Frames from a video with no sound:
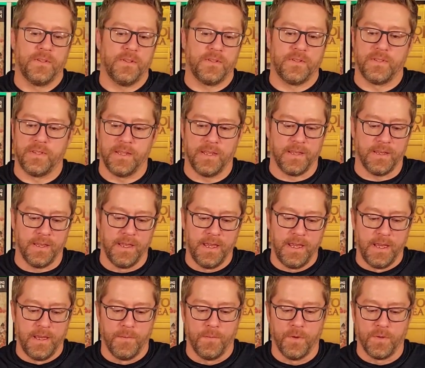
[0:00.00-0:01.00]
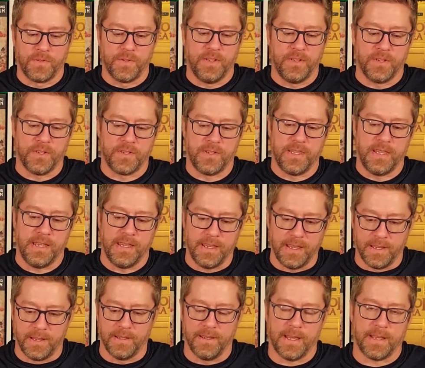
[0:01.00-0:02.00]
Just mostly just
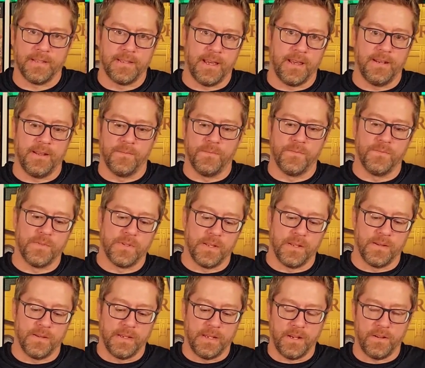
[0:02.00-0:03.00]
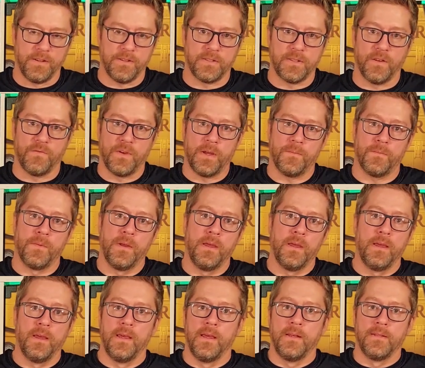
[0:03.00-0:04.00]
the collect items and gear yourself up
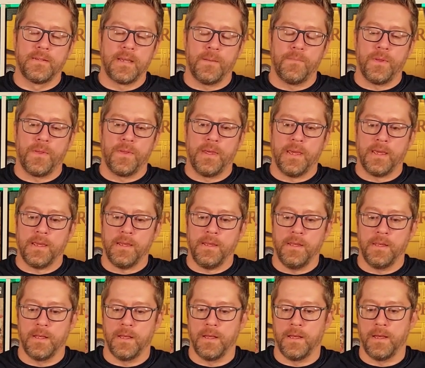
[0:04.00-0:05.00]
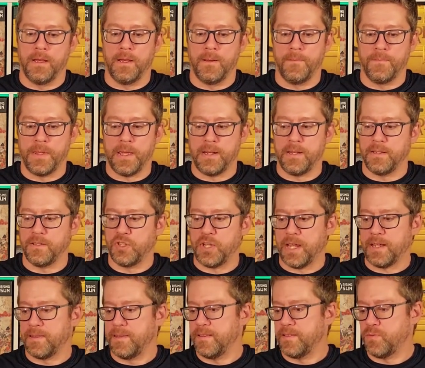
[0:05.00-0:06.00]
type of thing. Then
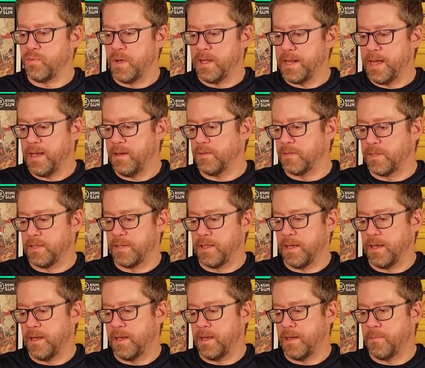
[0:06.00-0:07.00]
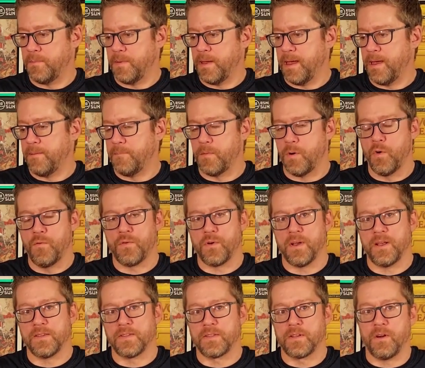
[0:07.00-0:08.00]
check this one out.
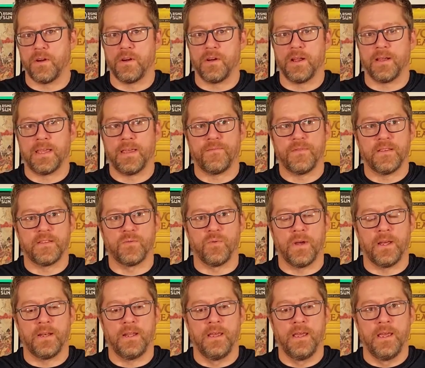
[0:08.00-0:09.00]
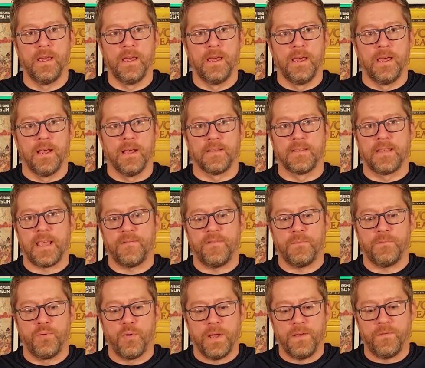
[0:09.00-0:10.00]
Overall score, I give this one a
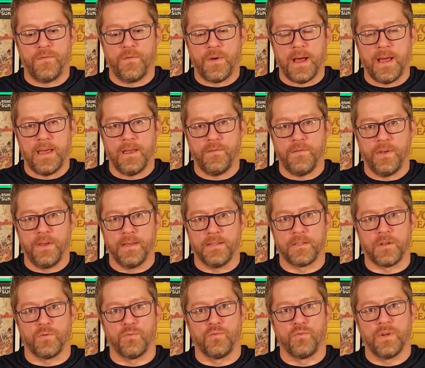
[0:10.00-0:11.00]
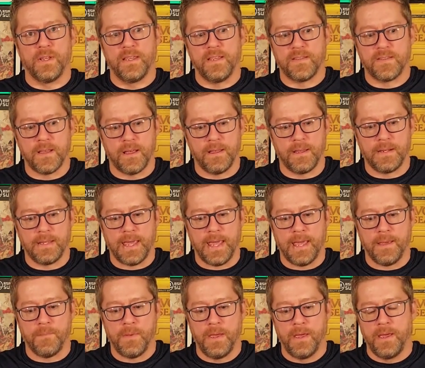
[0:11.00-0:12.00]
7.5. It's a really solid
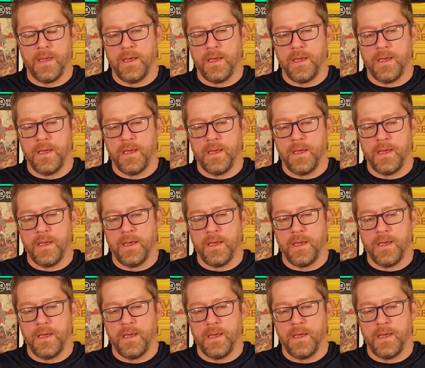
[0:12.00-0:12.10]
game.